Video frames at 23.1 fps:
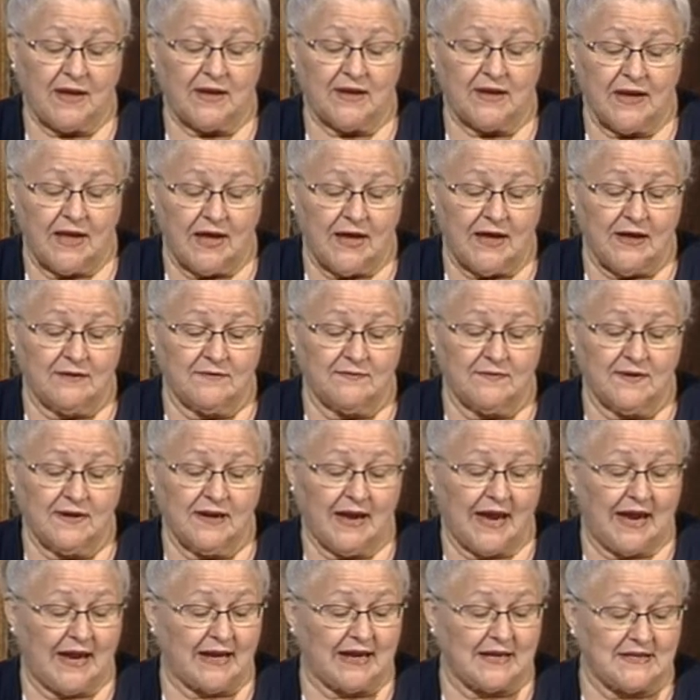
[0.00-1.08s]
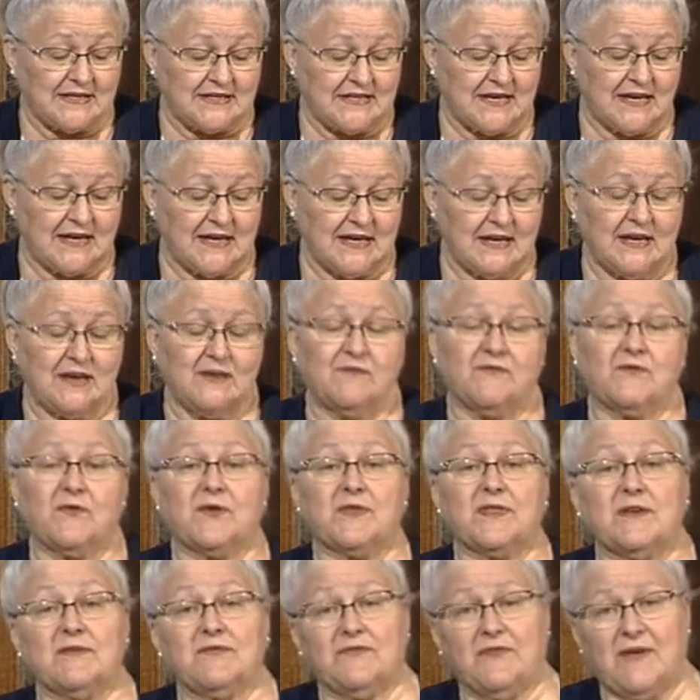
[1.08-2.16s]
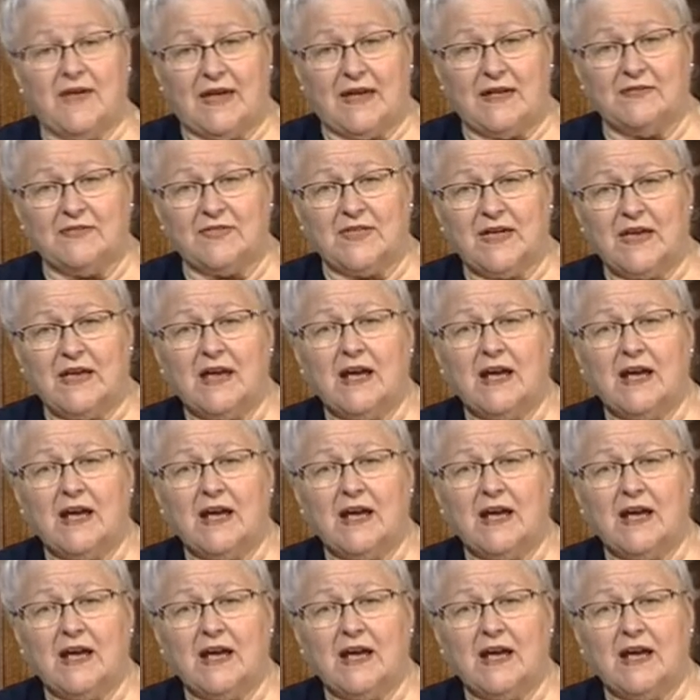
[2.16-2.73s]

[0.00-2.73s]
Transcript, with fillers: love, and contending for the faith